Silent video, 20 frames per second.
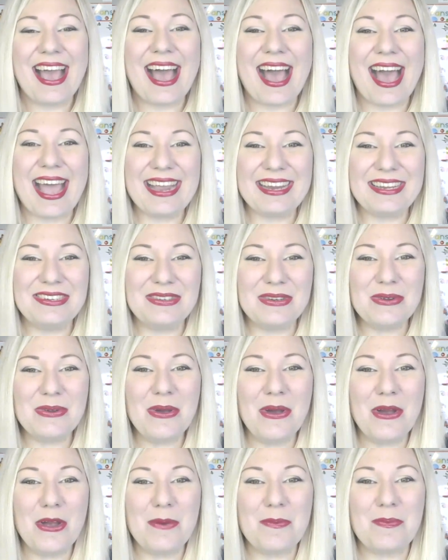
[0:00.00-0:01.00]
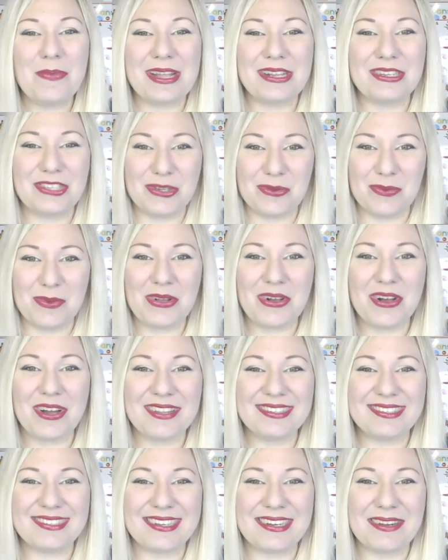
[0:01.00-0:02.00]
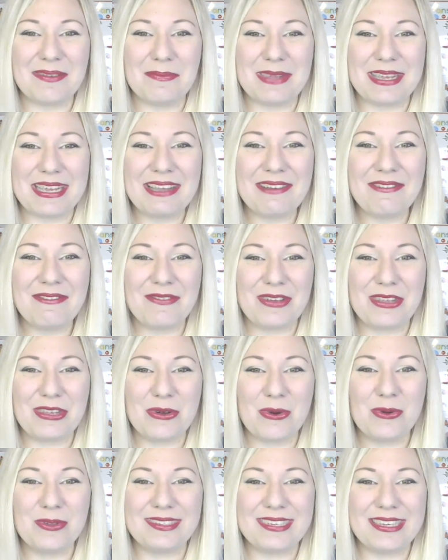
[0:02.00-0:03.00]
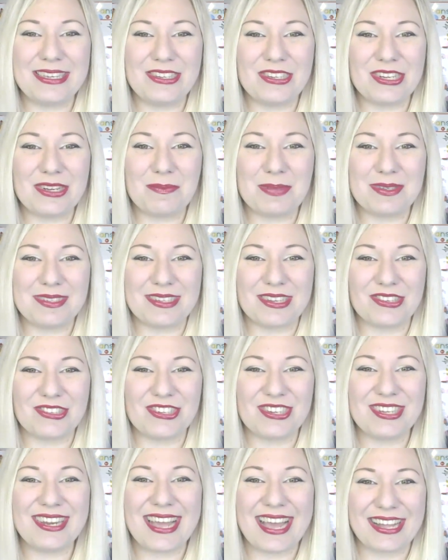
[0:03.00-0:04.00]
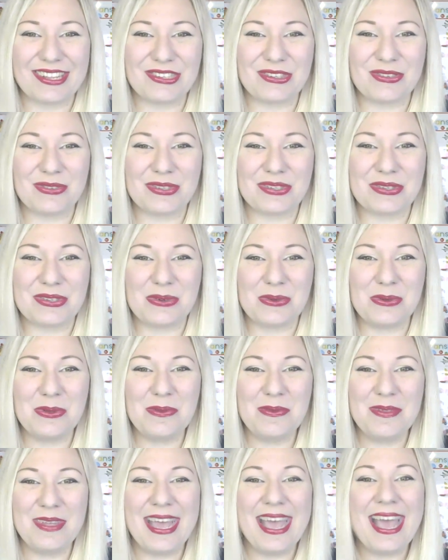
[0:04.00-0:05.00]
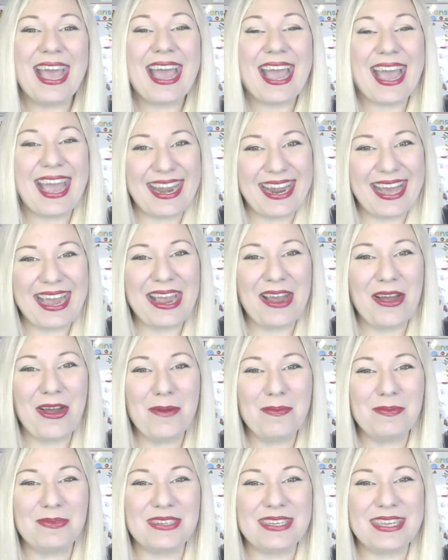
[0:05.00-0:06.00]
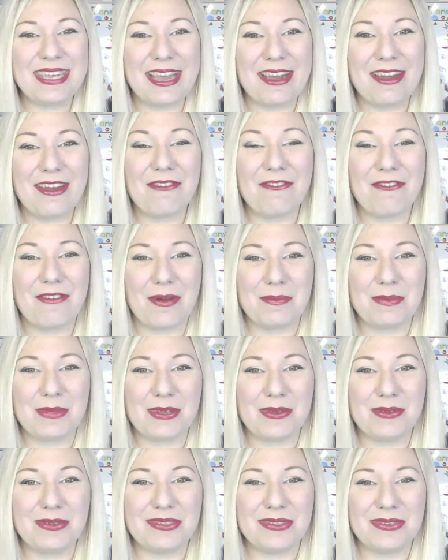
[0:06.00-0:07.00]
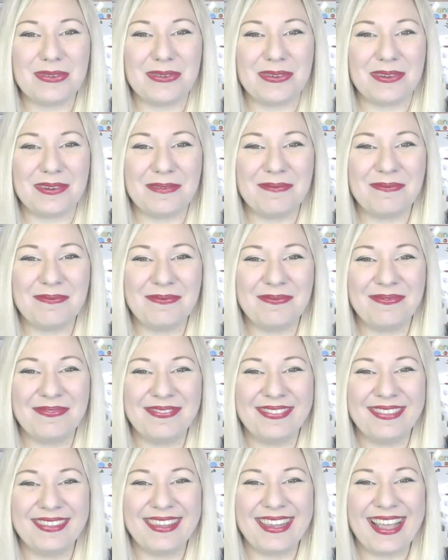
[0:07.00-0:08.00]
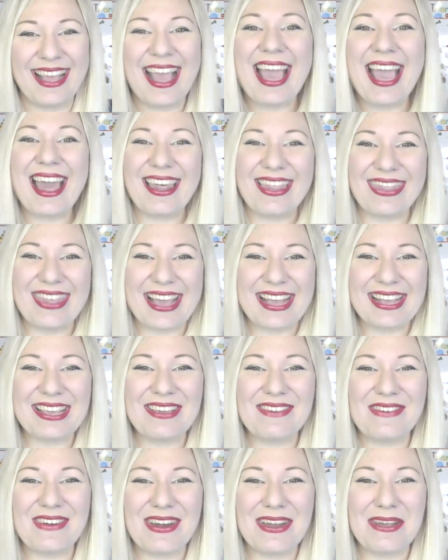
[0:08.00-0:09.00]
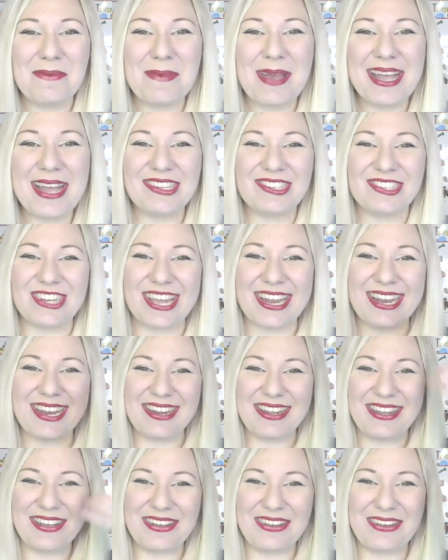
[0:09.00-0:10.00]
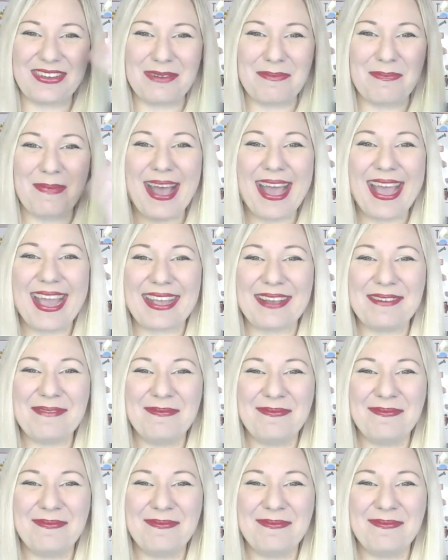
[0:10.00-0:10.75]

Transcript: I do hope that you will consider me for your teaching position at your school, and I hope to hear from you soon. Thank you very much, and goodbye.